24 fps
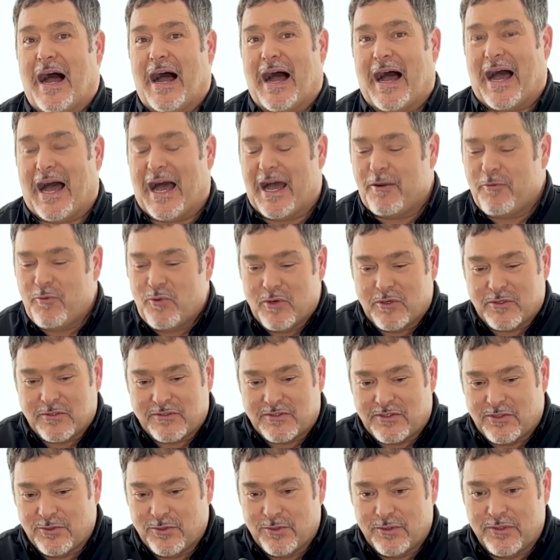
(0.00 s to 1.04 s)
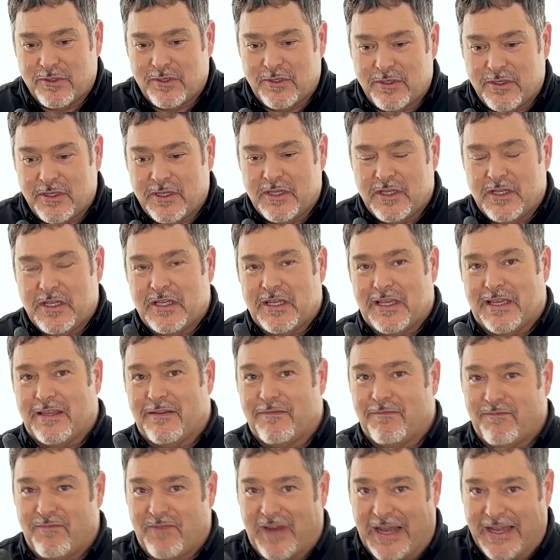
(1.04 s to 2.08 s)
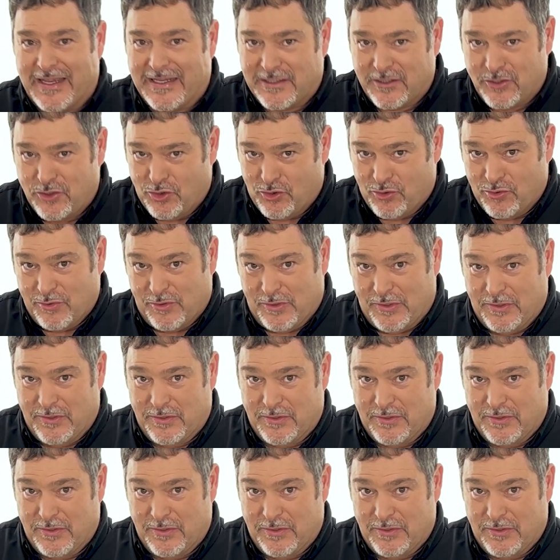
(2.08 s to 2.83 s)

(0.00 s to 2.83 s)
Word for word: I want to invite you